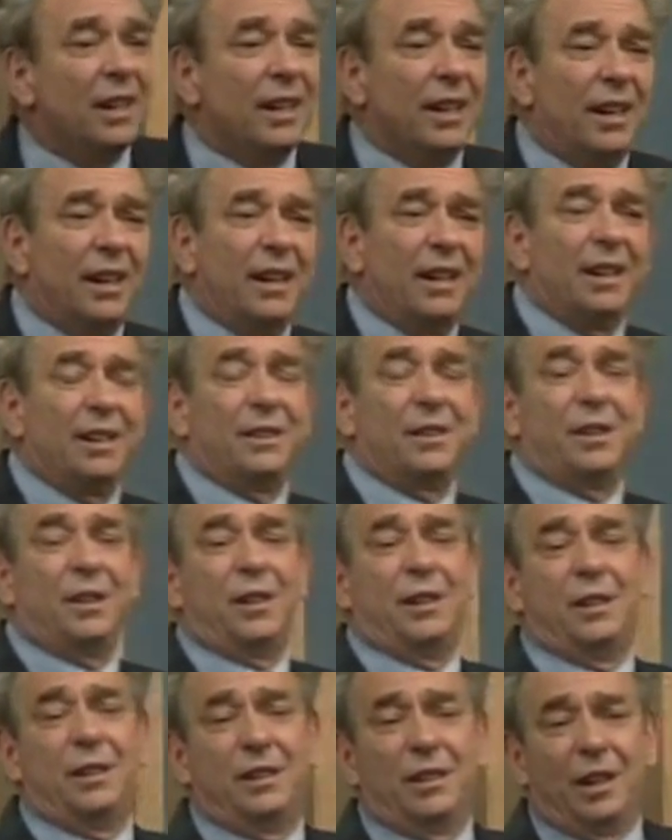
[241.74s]
uh,
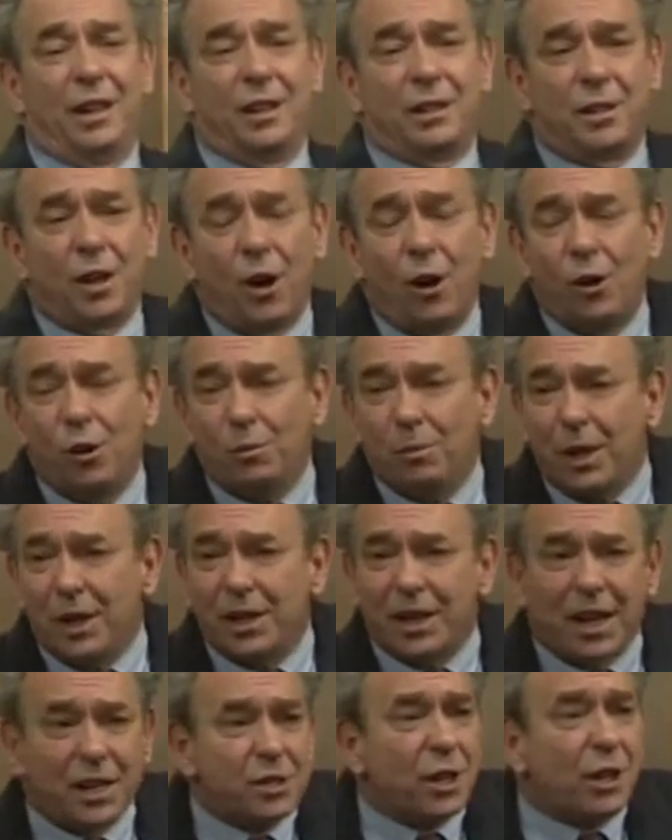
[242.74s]
the
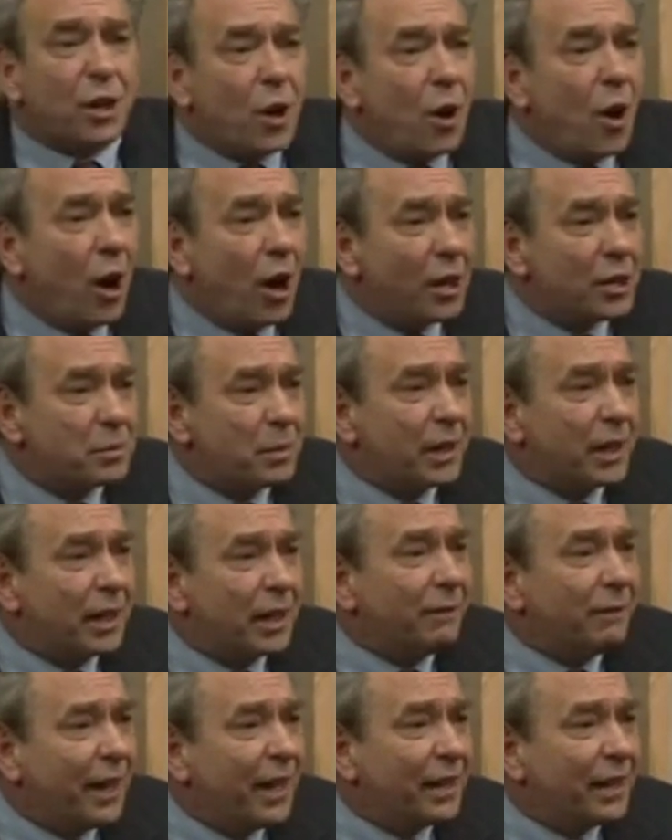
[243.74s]
atonement as a cosmic
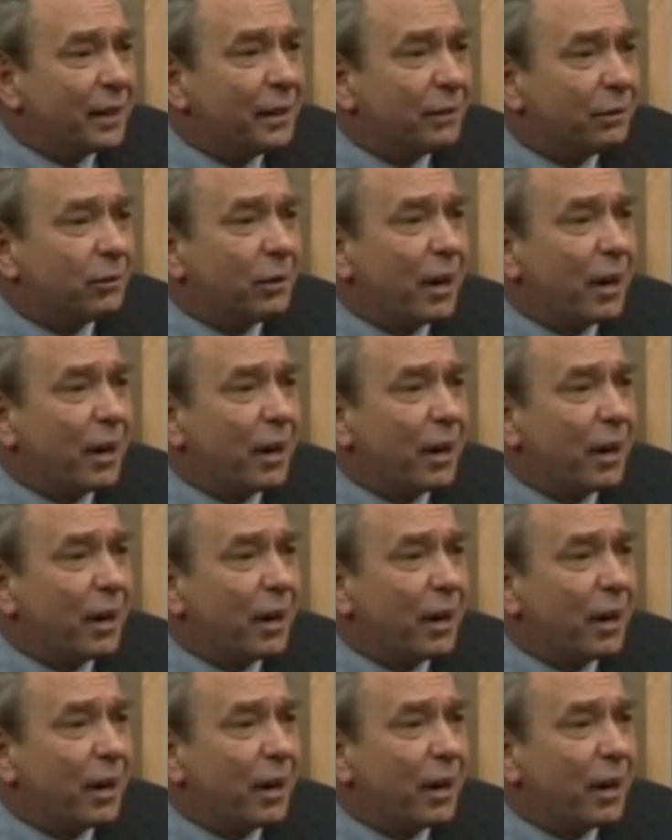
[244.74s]
event of